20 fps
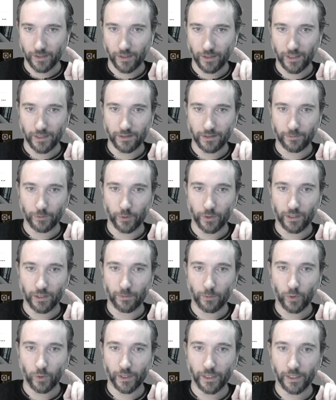I ended up doing it in the
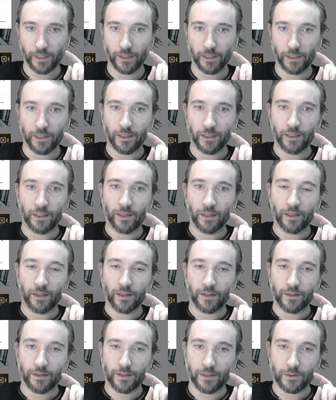morning.
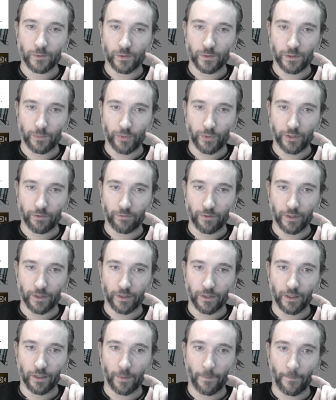This was the print
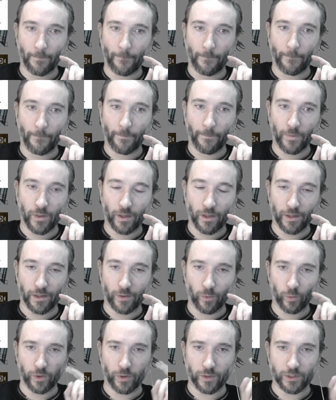run,
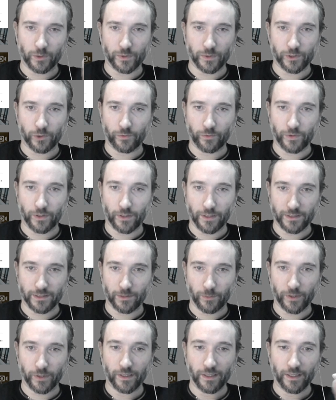although I switched off the light
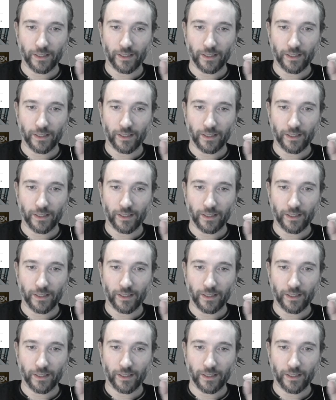somewhere.